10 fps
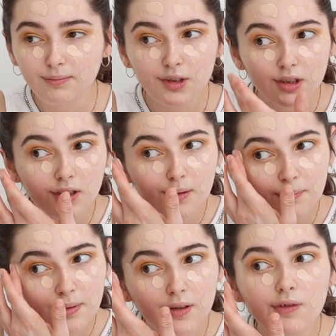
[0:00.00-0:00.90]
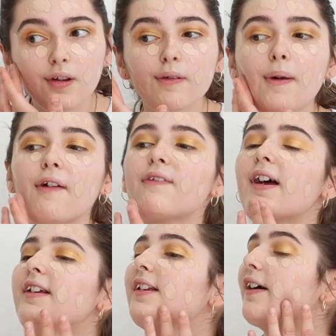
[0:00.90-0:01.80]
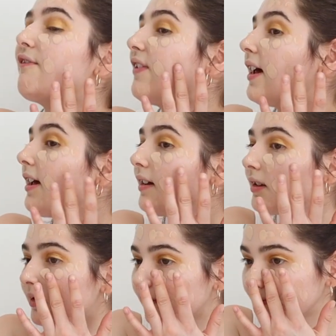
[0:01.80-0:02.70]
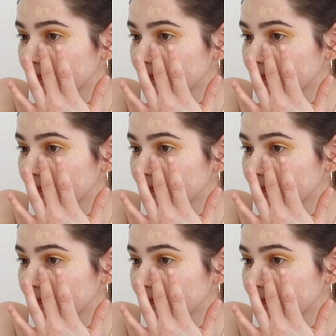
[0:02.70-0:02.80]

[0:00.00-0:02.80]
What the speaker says: I'm just going to put it all over my face like this.